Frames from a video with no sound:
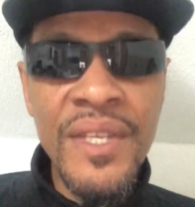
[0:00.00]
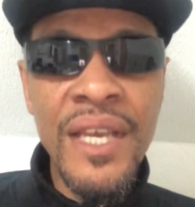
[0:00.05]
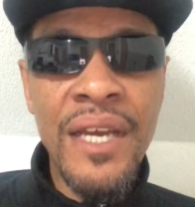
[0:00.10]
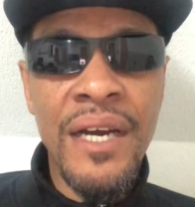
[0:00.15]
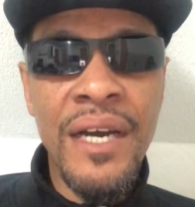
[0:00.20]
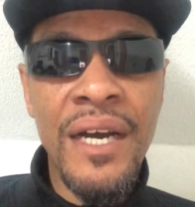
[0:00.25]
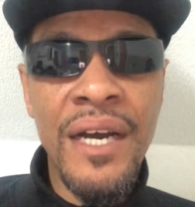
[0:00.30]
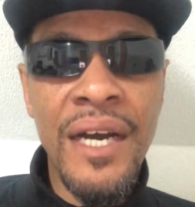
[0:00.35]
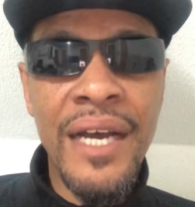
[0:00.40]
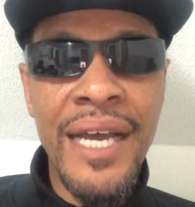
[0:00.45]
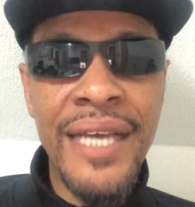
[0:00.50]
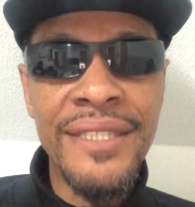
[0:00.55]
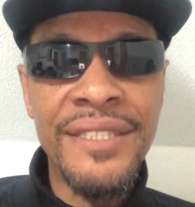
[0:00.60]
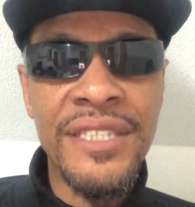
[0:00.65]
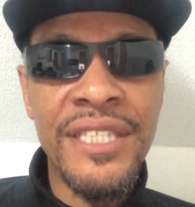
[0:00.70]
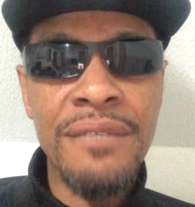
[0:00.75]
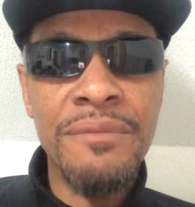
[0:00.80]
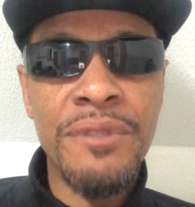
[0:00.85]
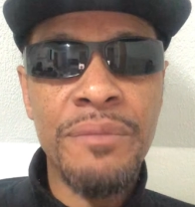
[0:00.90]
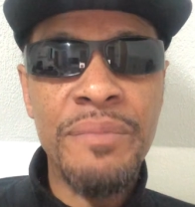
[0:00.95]
Uh, it
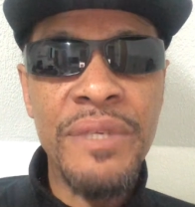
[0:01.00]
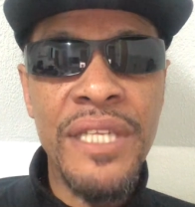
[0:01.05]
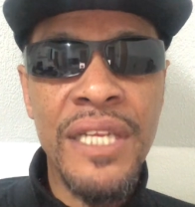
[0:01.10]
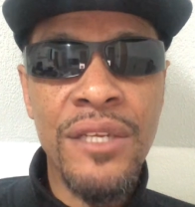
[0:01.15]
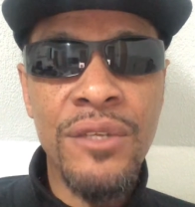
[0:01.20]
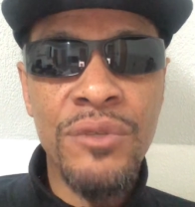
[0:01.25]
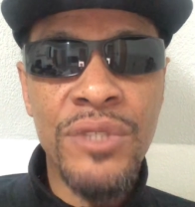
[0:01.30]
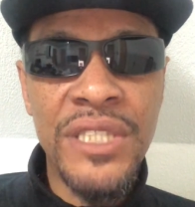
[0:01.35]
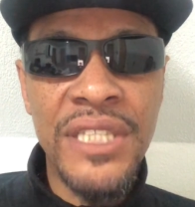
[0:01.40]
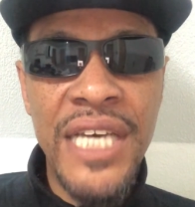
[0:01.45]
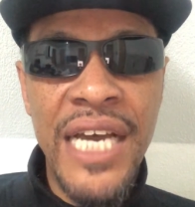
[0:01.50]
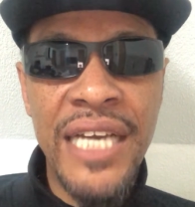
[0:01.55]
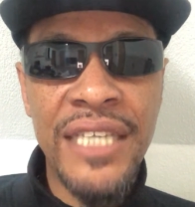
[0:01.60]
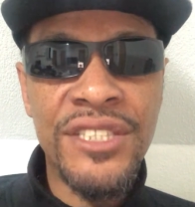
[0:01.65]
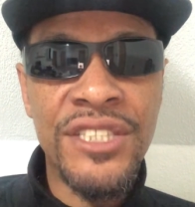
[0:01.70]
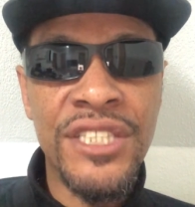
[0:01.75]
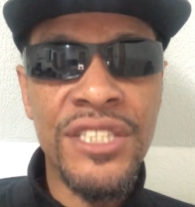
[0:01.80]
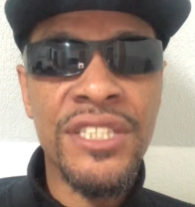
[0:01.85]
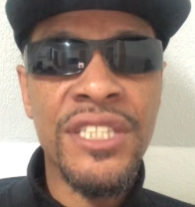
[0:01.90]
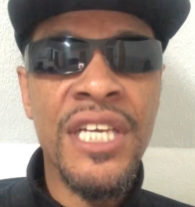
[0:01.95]
seems to be that Luka
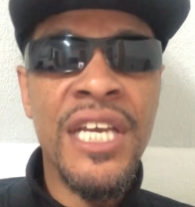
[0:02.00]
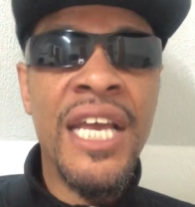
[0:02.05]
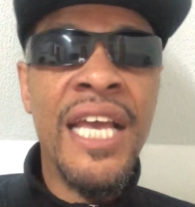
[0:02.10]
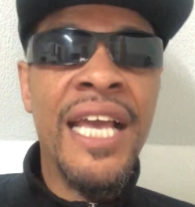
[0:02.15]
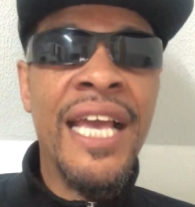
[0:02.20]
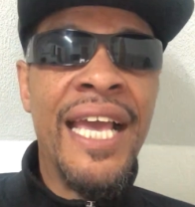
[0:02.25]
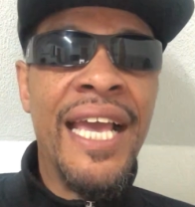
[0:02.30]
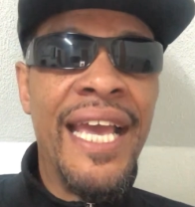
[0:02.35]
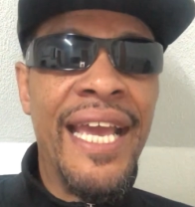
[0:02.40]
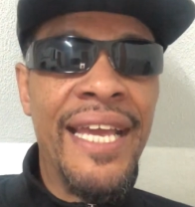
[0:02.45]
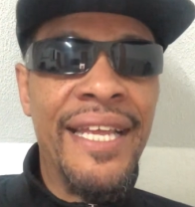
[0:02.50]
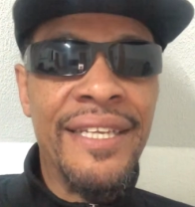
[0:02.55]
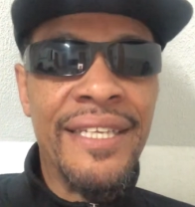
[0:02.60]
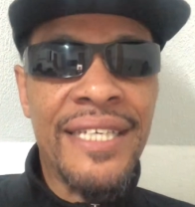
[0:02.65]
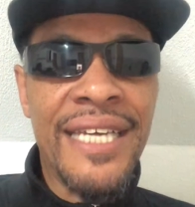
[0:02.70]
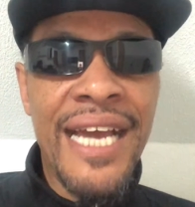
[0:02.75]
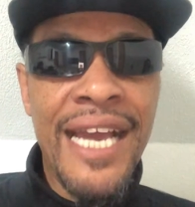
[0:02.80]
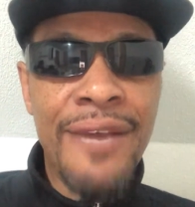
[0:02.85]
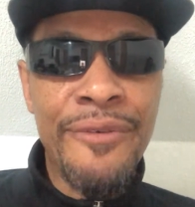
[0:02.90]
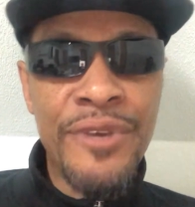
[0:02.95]
Doncic and
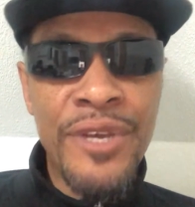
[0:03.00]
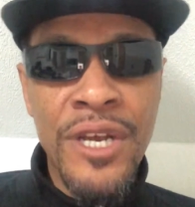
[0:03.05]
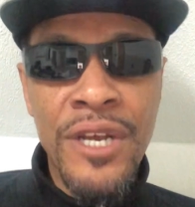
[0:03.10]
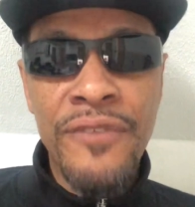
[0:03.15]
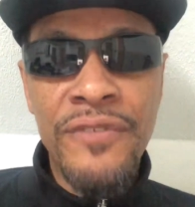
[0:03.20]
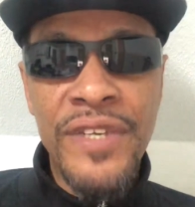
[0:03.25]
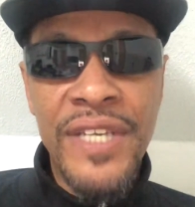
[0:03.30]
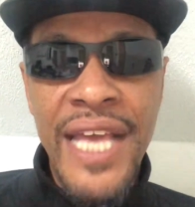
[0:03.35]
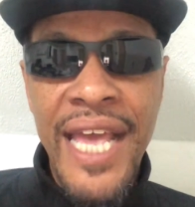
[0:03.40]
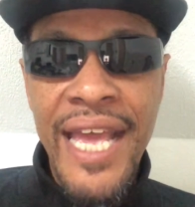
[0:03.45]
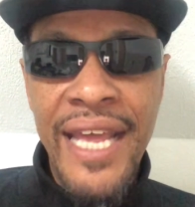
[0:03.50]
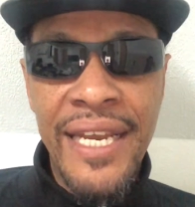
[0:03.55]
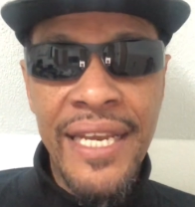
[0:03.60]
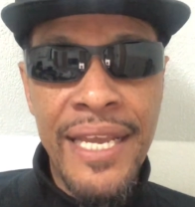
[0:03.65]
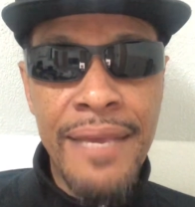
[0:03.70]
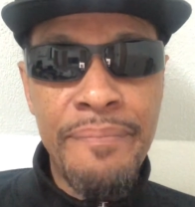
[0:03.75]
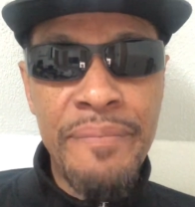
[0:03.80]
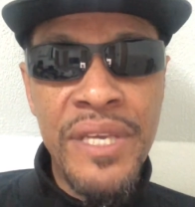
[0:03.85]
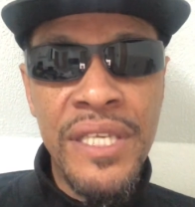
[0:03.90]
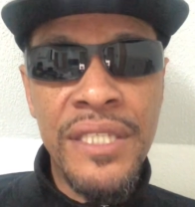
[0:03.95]
Kyrie Irving to handle
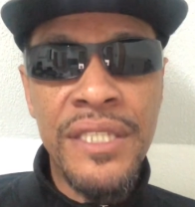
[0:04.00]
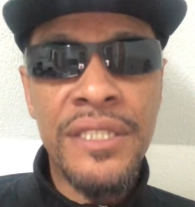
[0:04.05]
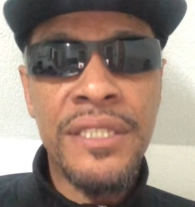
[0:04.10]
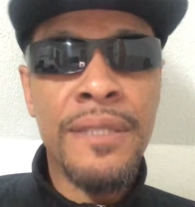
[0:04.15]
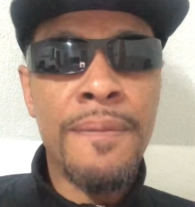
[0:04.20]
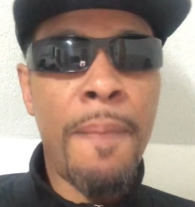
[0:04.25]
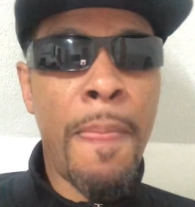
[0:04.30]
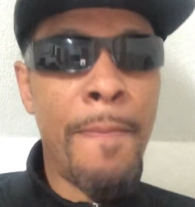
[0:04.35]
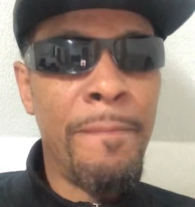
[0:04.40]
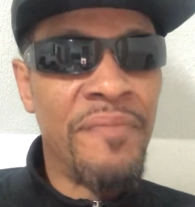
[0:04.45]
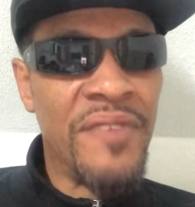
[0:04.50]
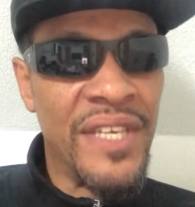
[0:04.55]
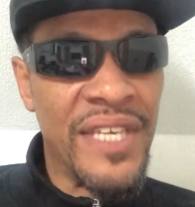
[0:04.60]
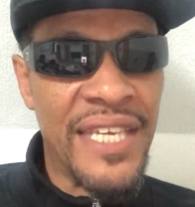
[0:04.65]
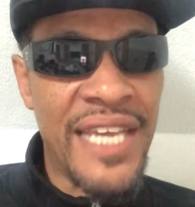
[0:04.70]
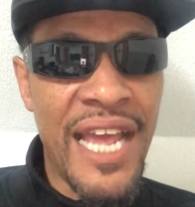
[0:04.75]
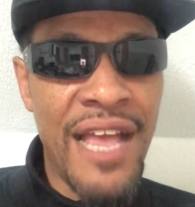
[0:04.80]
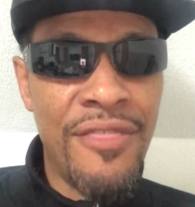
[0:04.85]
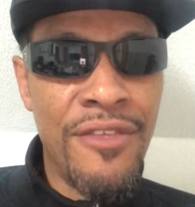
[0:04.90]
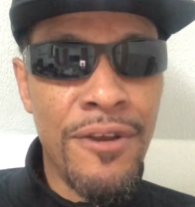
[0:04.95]
their business
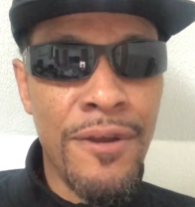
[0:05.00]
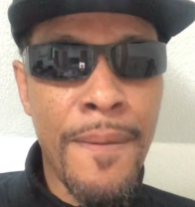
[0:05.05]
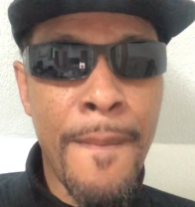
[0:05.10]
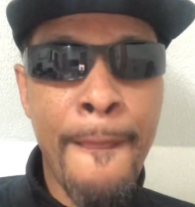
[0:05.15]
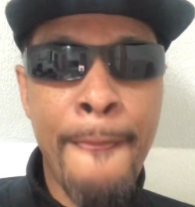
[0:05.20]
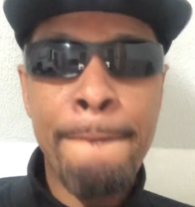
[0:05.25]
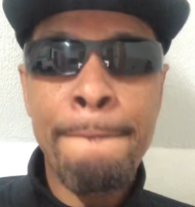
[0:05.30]
together.